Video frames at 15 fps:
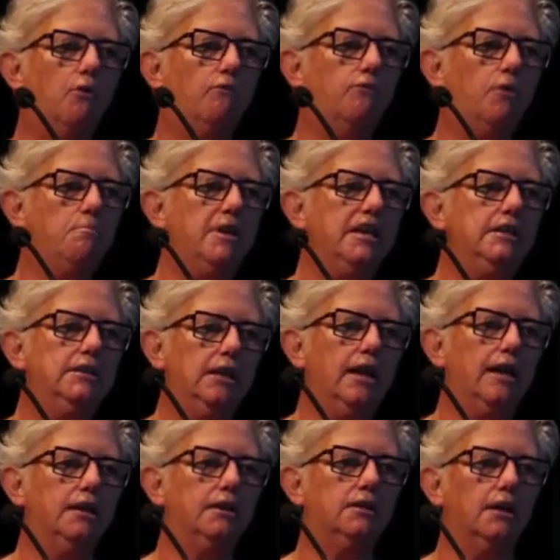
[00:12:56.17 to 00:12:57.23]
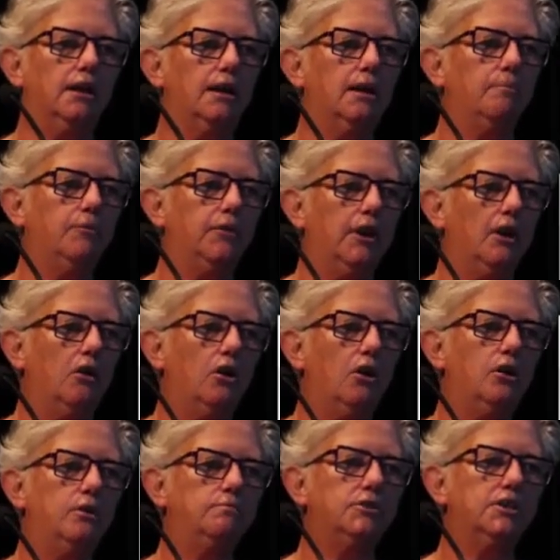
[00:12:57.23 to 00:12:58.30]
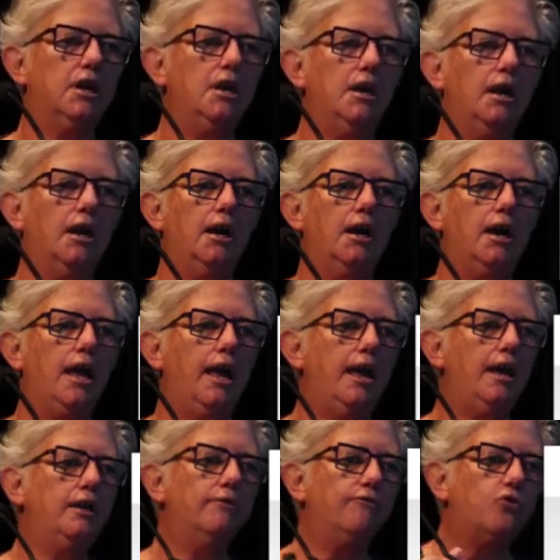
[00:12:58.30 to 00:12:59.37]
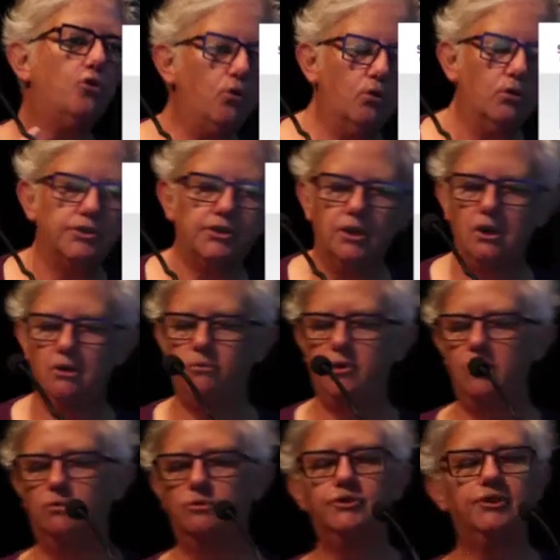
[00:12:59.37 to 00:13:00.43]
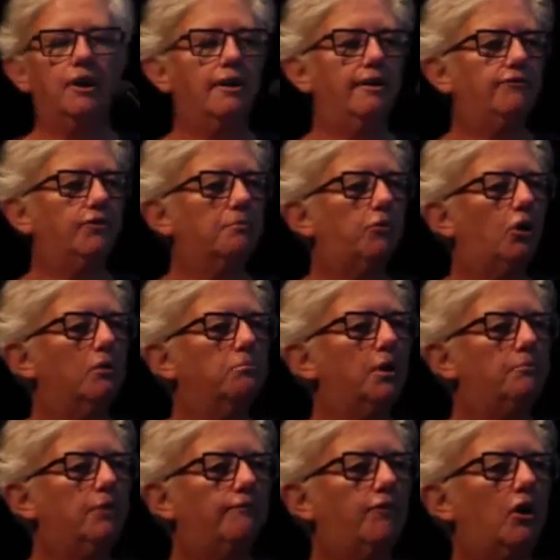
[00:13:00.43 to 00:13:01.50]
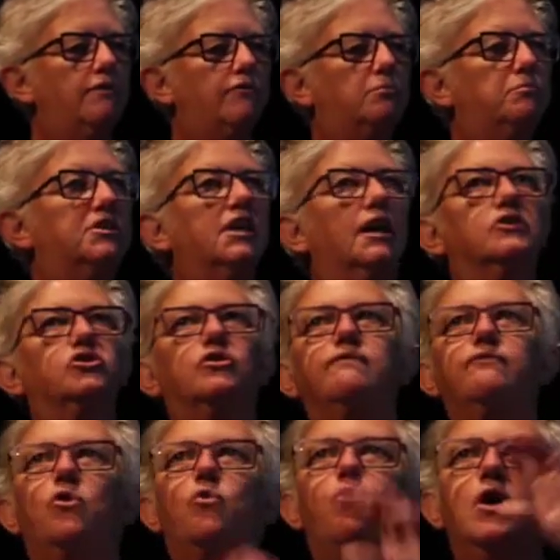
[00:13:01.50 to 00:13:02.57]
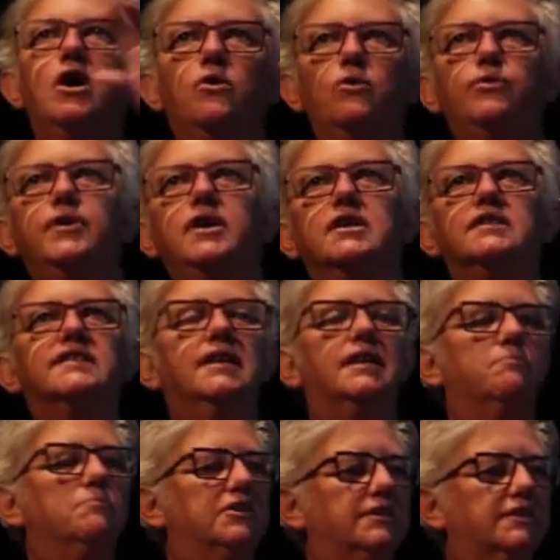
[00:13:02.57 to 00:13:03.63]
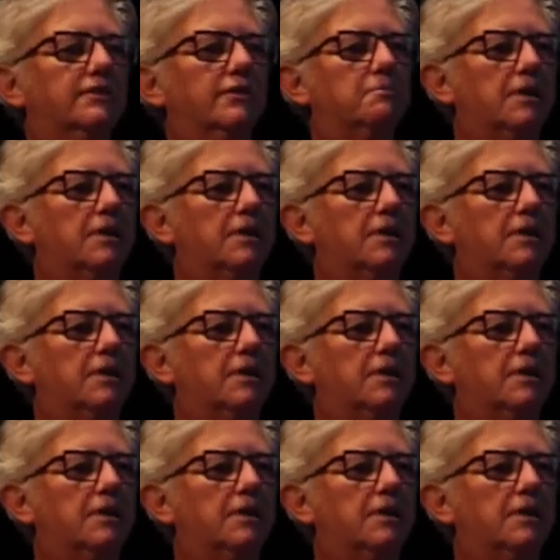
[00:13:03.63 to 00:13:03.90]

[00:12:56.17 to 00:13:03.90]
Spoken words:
remediate their homes. And of course, we also have the problem of overproduction for wealthier segments of the